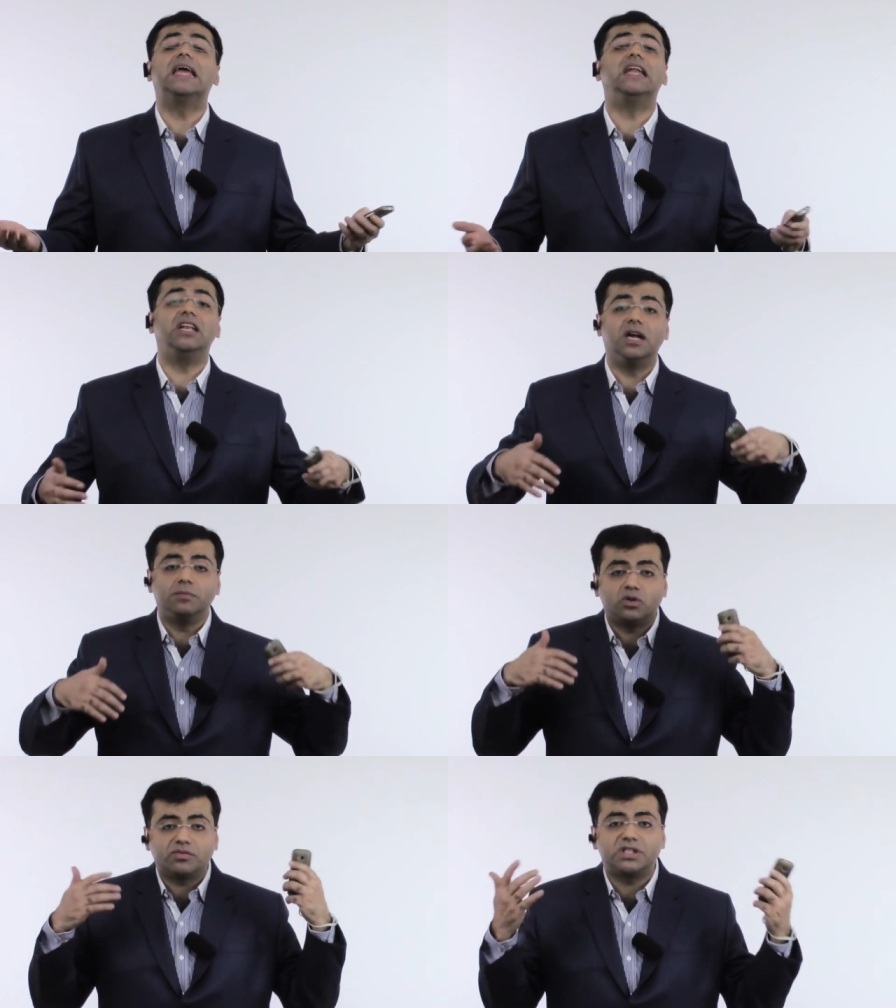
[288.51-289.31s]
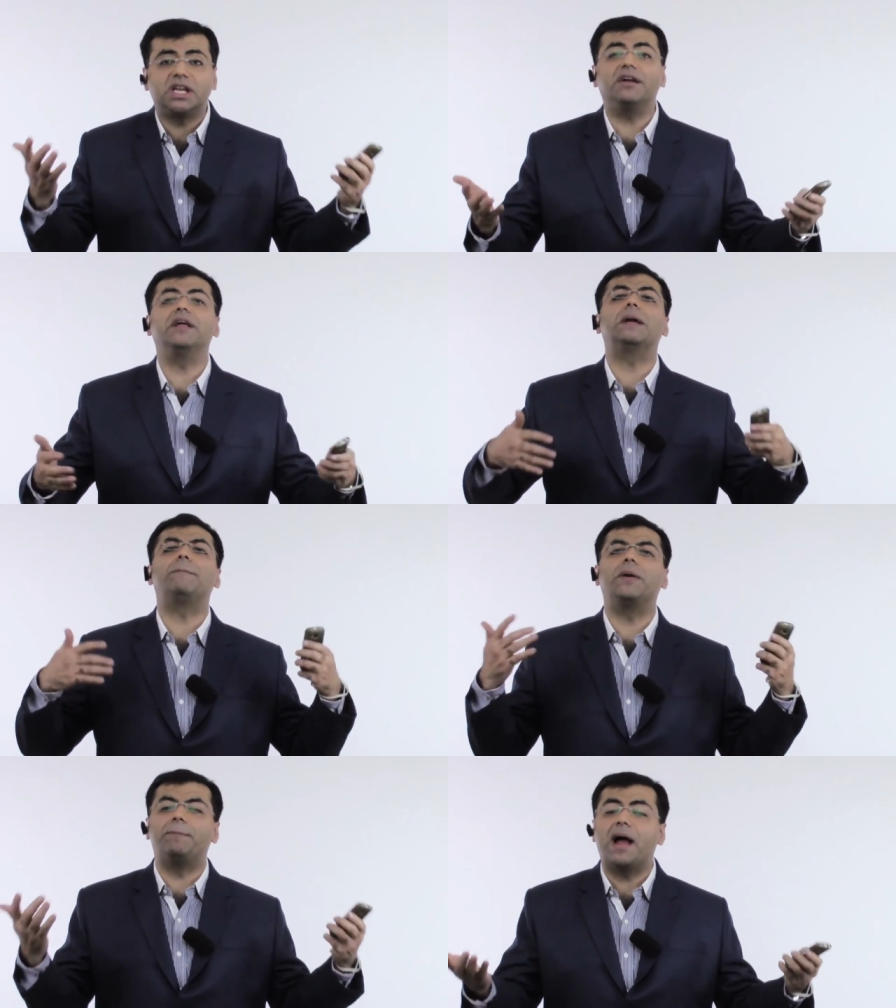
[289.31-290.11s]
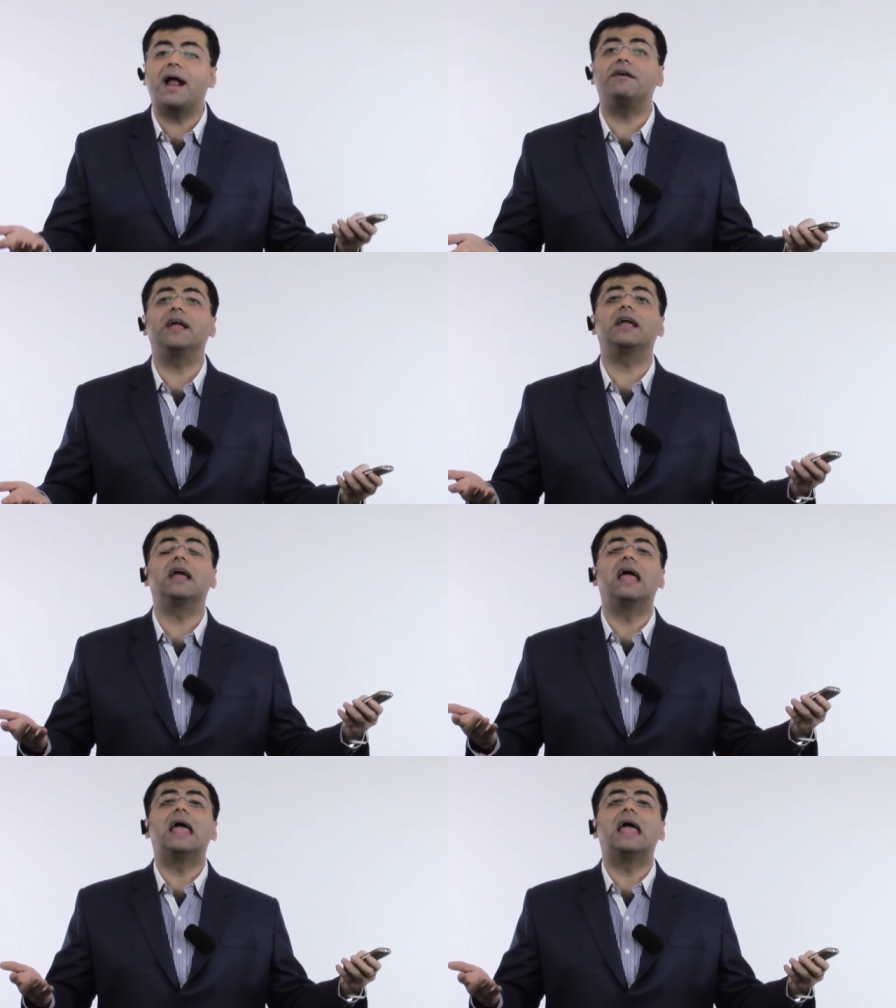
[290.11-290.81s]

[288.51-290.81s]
in terms of studying, preparing,